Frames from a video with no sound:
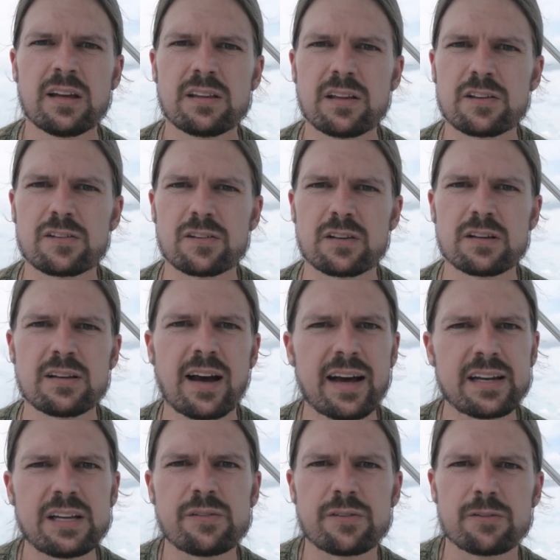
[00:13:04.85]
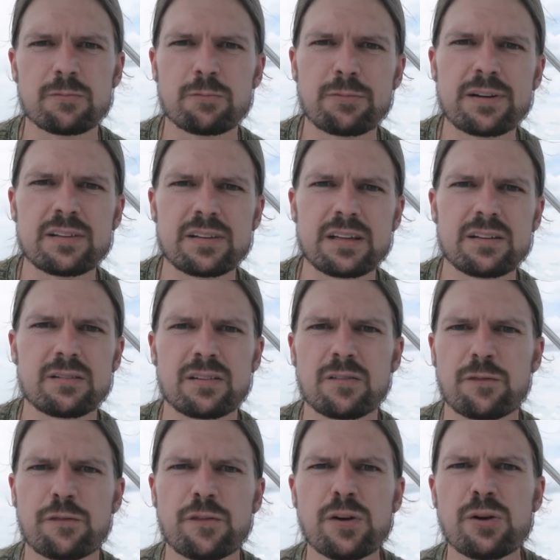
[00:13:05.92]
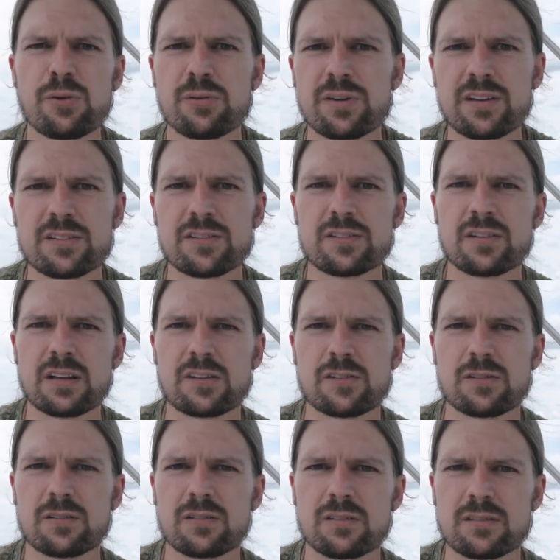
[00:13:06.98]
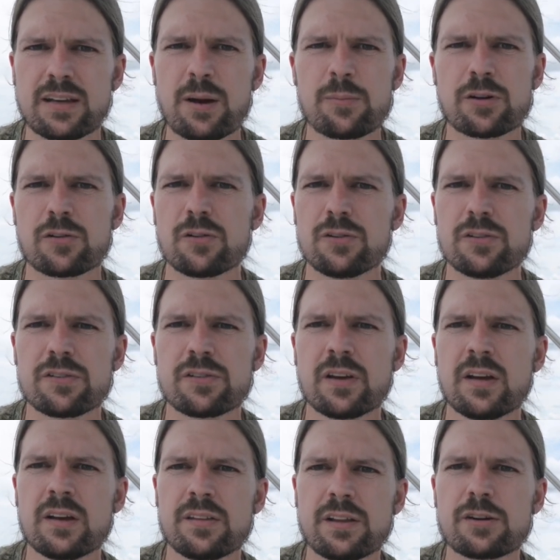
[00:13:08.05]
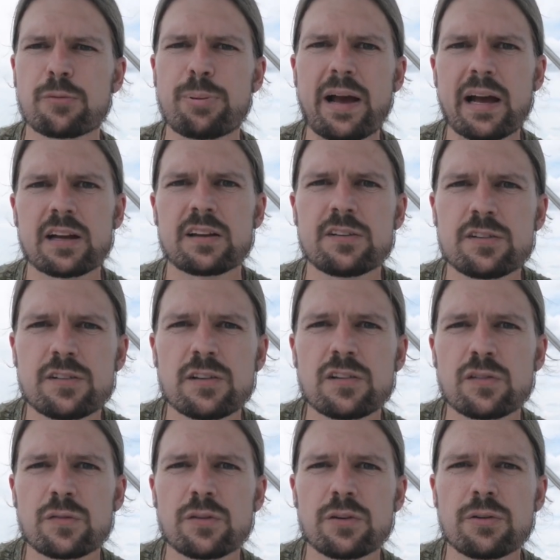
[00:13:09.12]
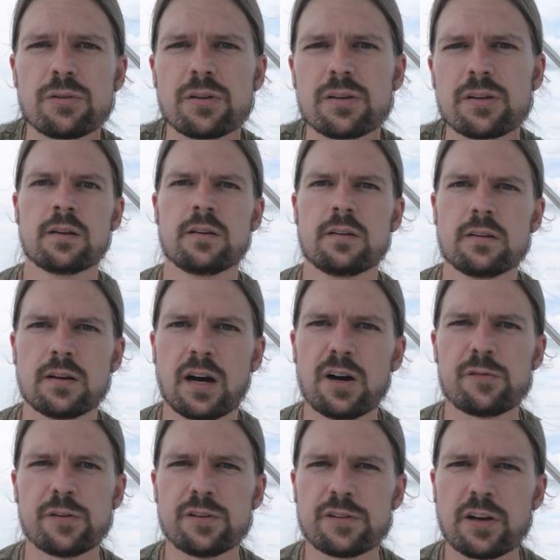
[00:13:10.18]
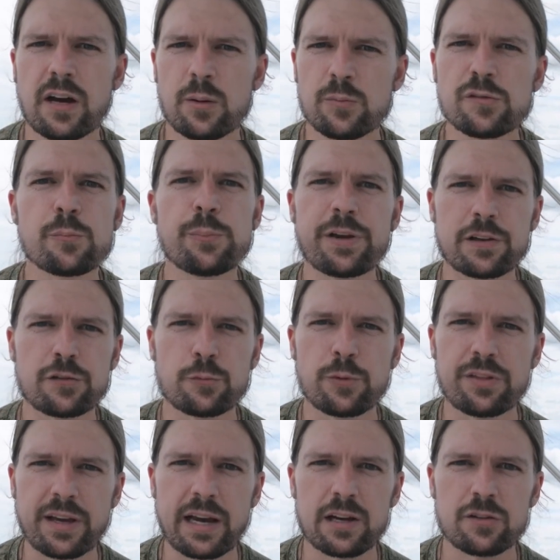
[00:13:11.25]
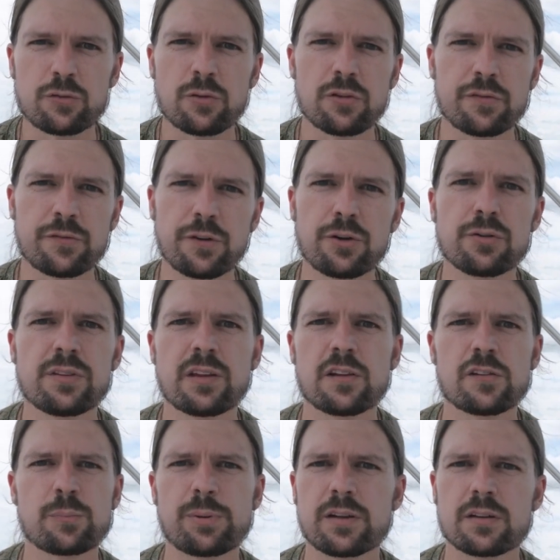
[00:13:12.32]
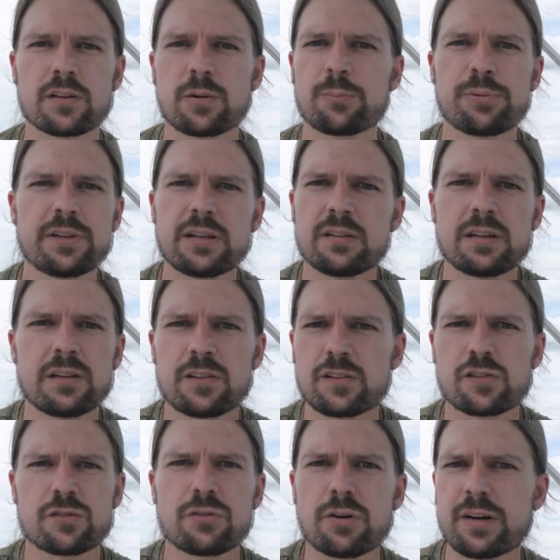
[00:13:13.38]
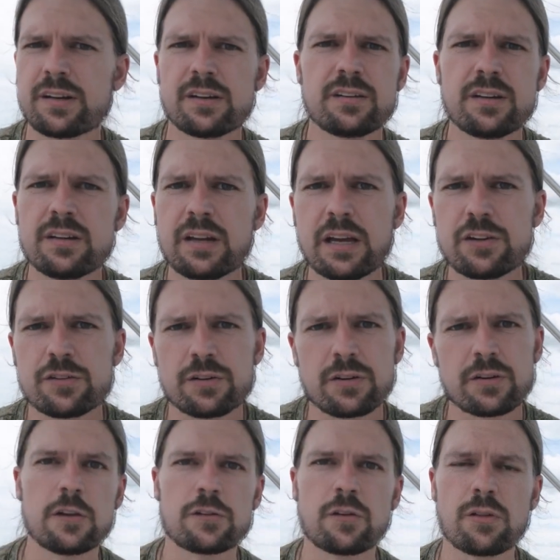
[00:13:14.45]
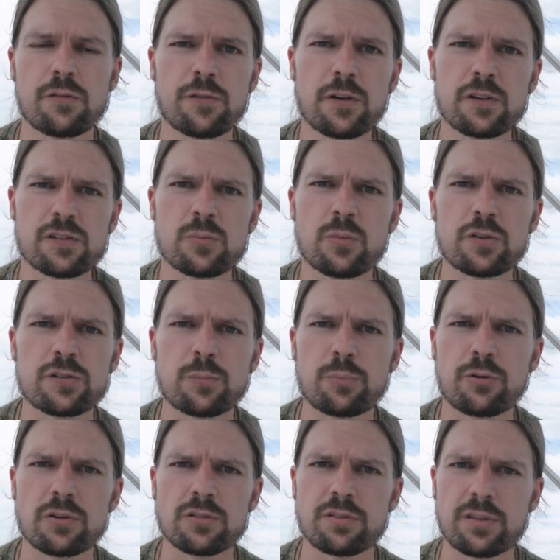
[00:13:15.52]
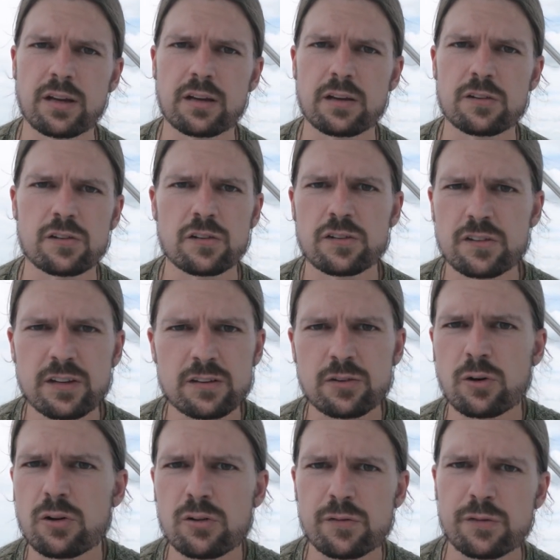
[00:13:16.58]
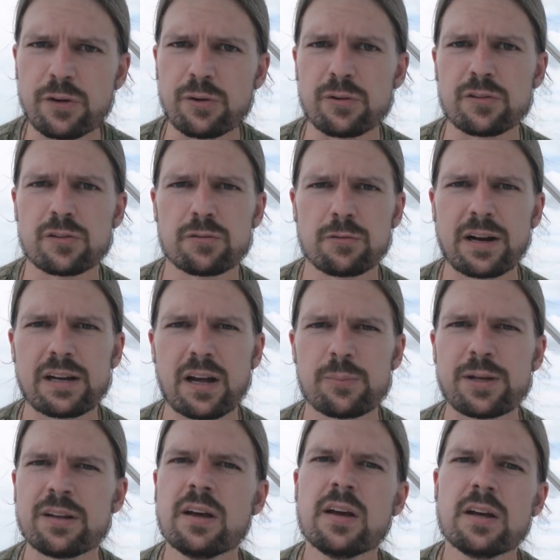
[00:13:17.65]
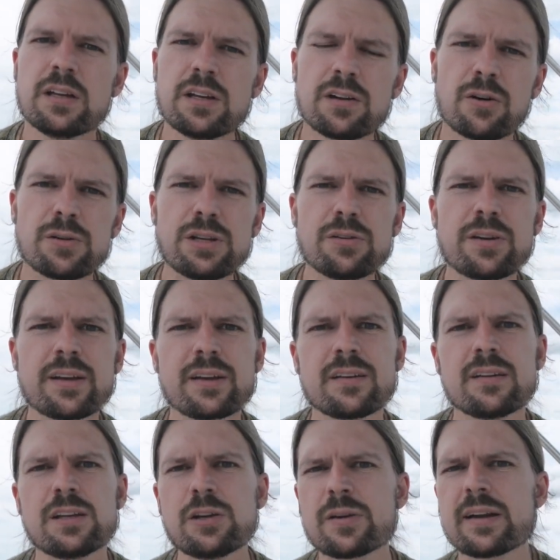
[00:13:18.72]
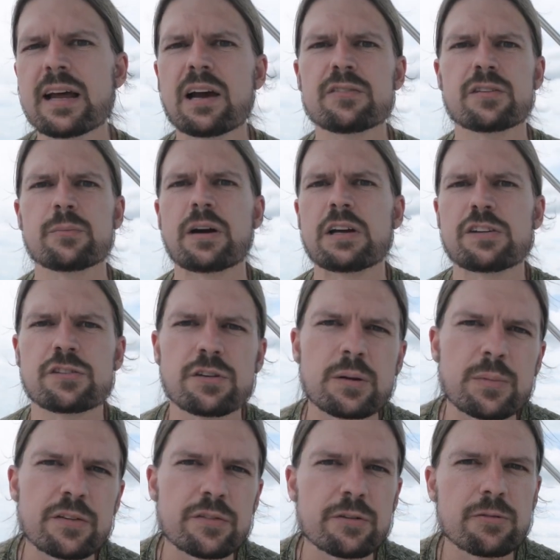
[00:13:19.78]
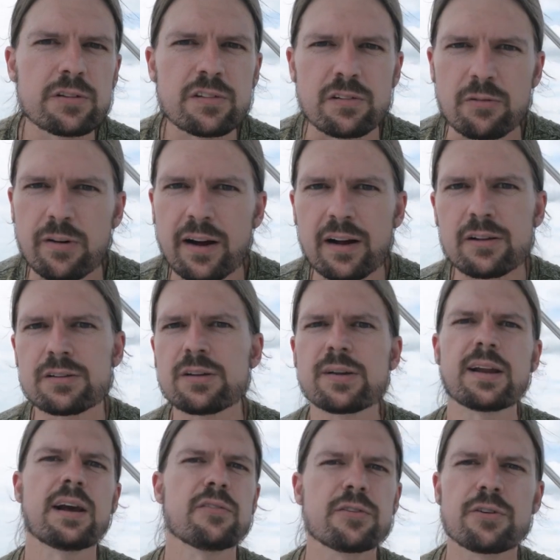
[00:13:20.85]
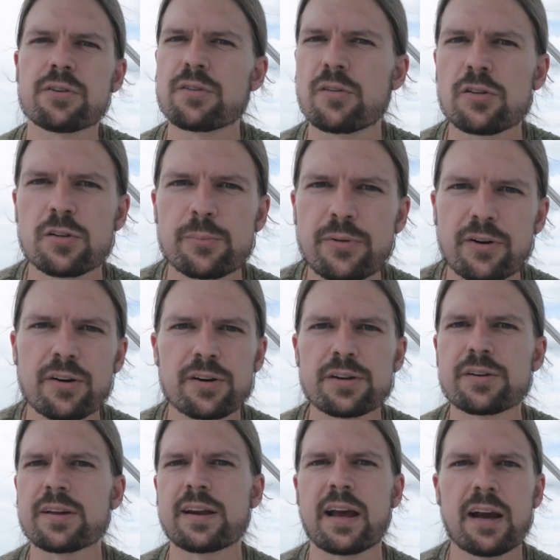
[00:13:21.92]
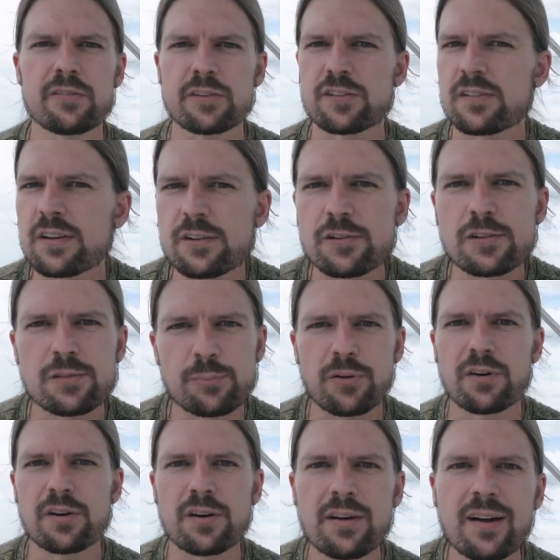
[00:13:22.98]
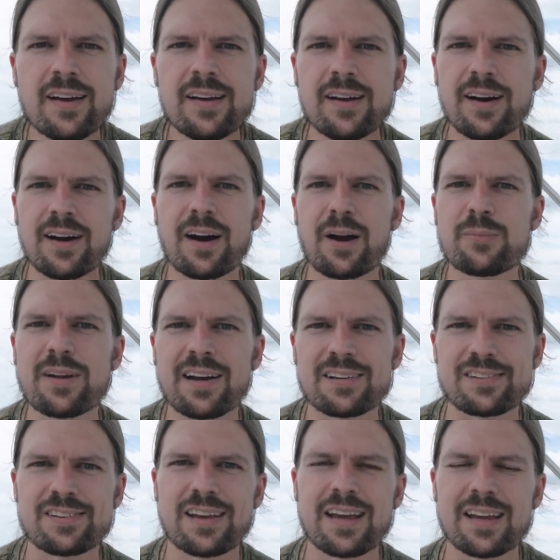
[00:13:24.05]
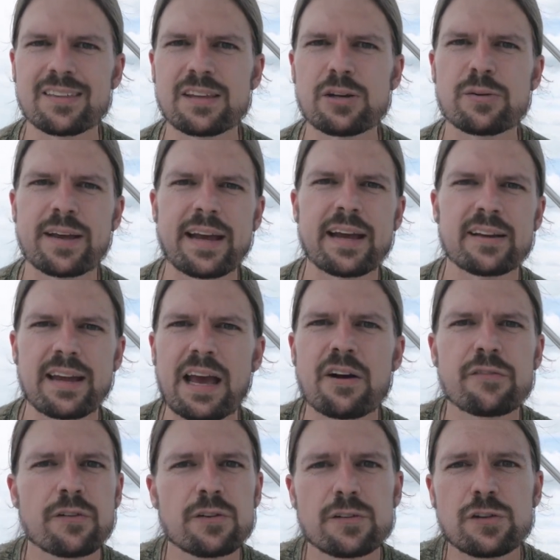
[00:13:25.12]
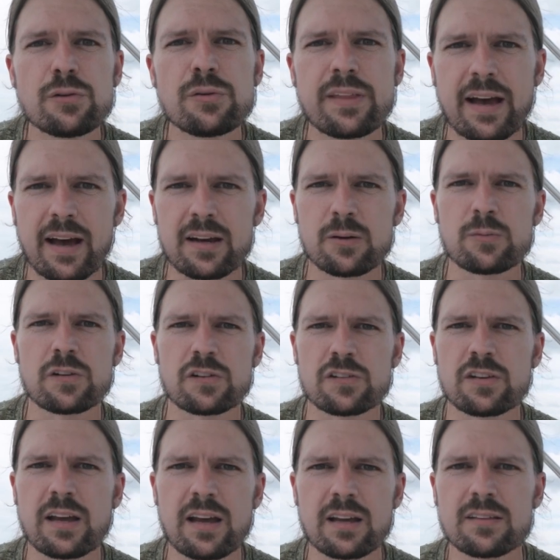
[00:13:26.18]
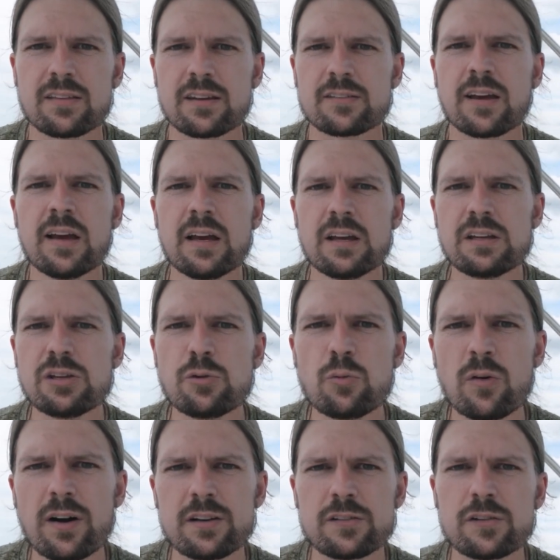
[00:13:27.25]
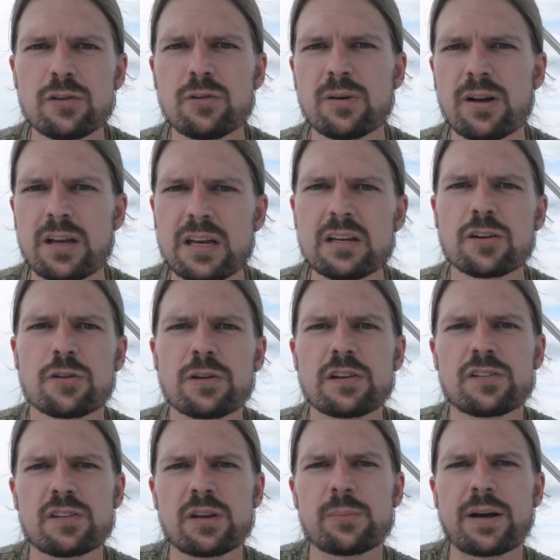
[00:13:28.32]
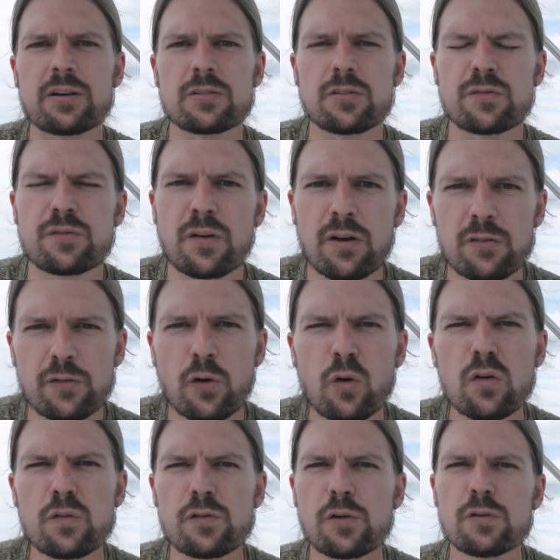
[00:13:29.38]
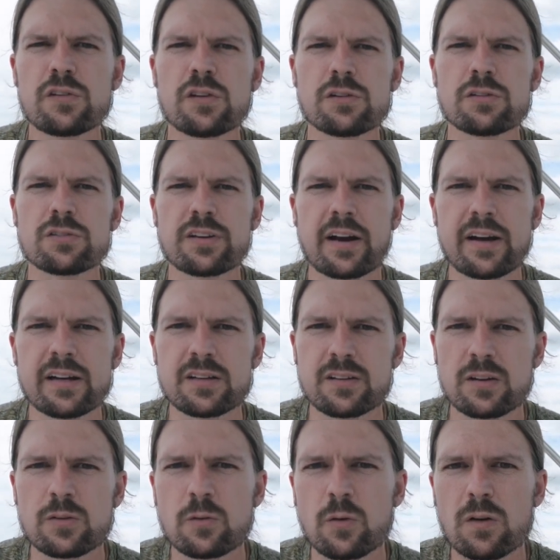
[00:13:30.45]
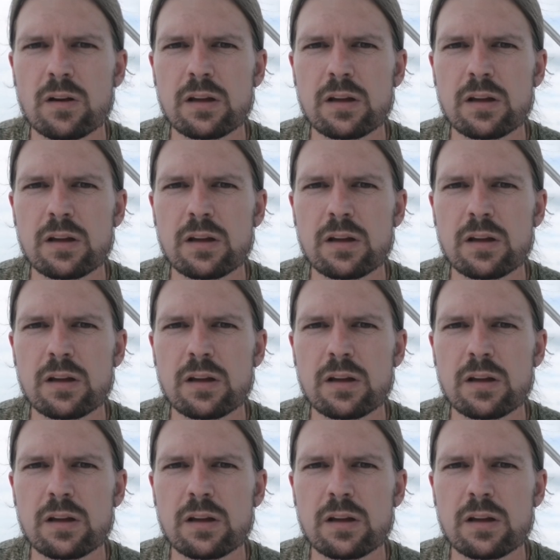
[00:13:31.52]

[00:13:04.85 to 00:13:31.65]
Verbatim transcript: it's not even really food. It's it's chemicals that are packaged as food oftentimes mixed with actual food that has been completely destroyed and denatured. So the first and most important thing is stick to whole foods, right? I mean, you know, you can you can have some ice cream every once in a while. You can have a granola bar. You can have a Snickers bar. Uh, I'm not saying that you can't ever do that. I'm just saying that you want to increase the amount of, of whole foods in your diet and